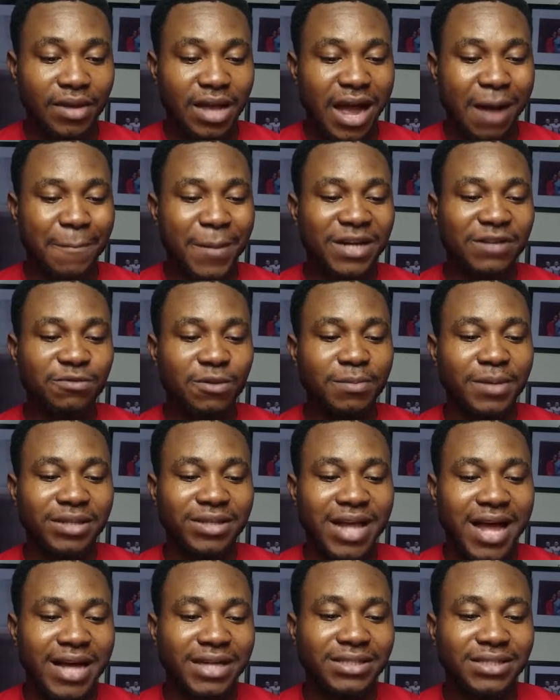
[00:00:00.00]
Apart from the
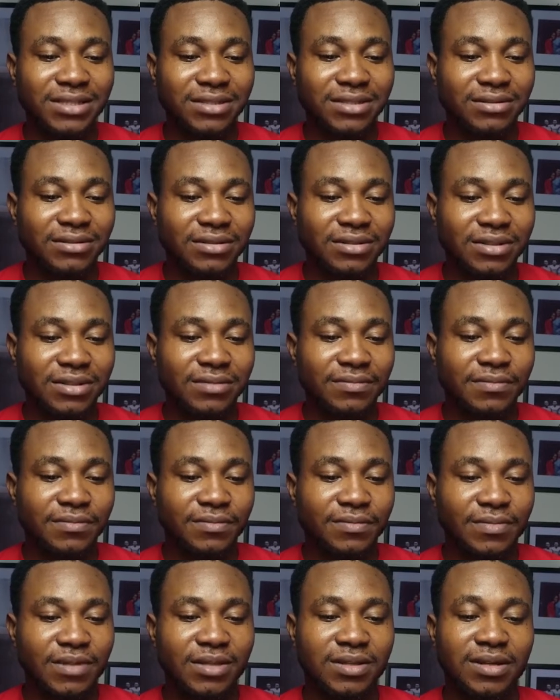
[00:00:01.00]
tags,
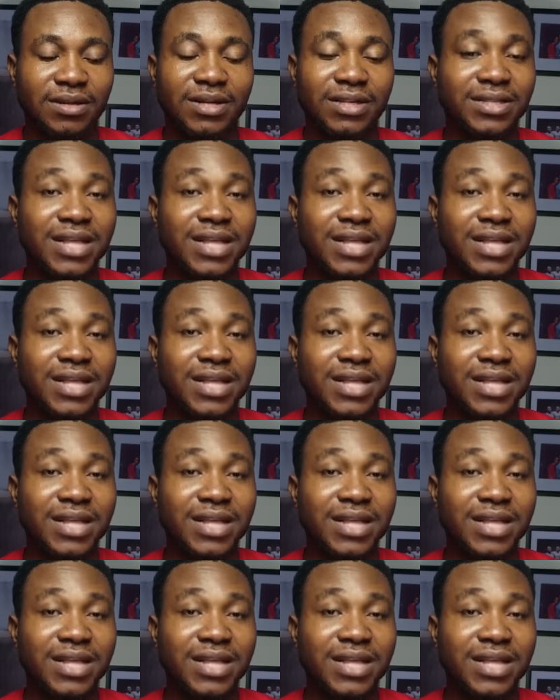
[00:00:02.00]
the